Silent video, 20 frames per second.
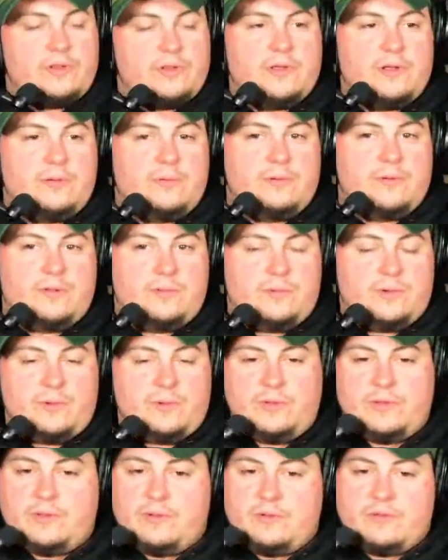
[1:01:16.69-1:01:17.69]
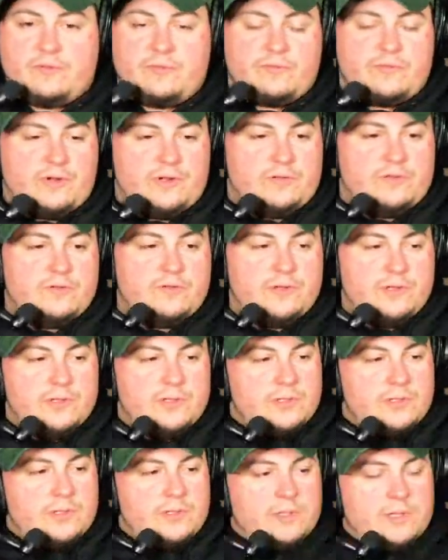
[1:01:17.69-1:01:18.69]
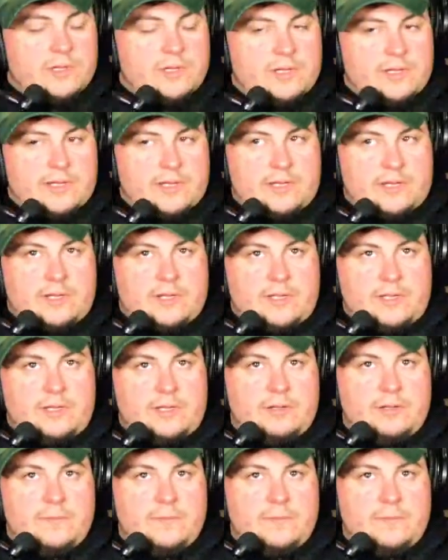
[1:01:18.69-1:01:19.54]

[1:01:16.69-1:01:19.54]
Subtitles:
there when I went there with some friends, and I had a